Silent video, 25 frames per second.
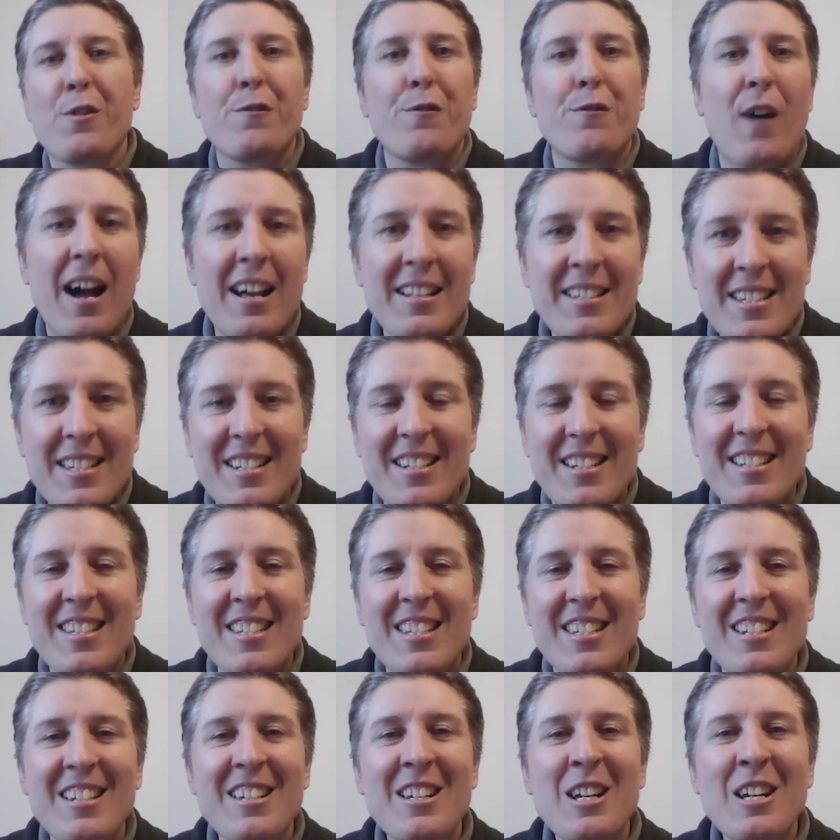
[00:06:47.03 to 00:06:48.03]

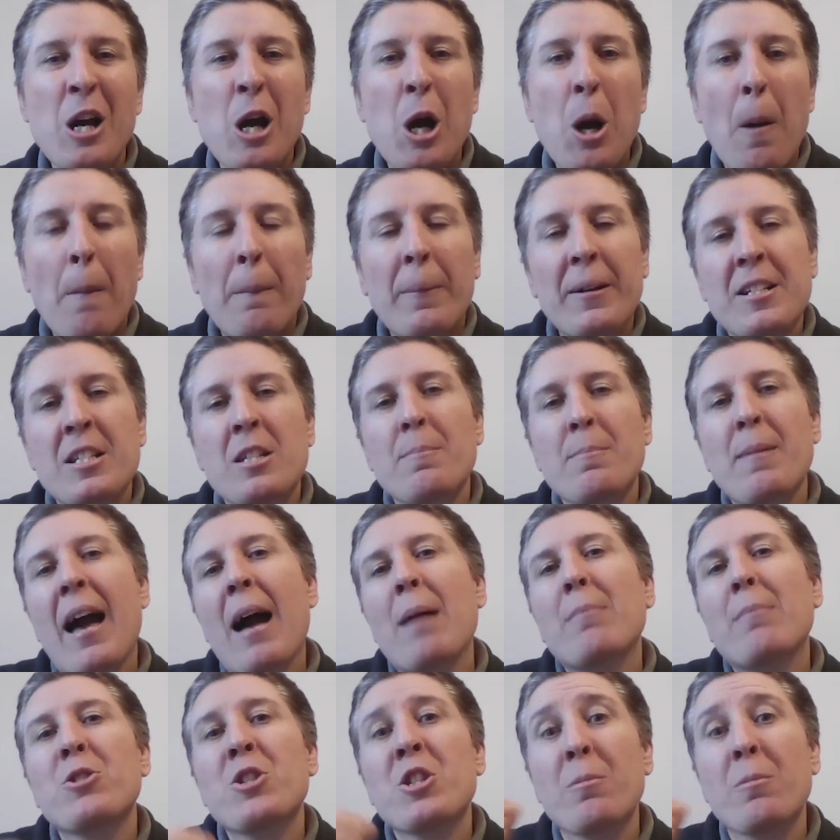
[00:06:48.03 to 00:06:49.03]
fastest, but to be
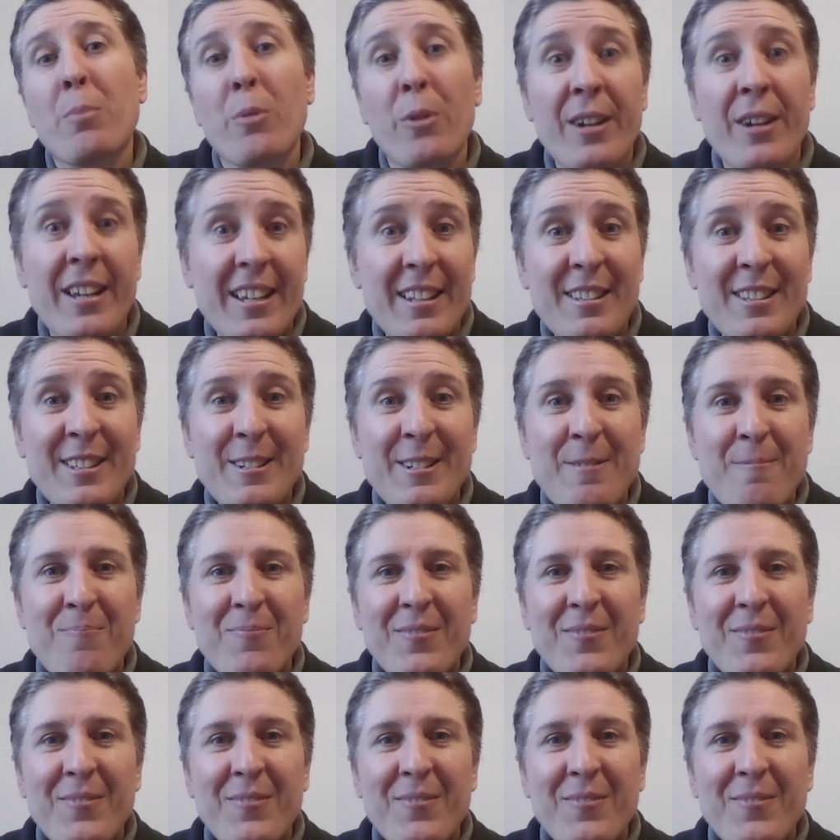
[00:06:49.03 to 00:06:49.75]
able to breathe.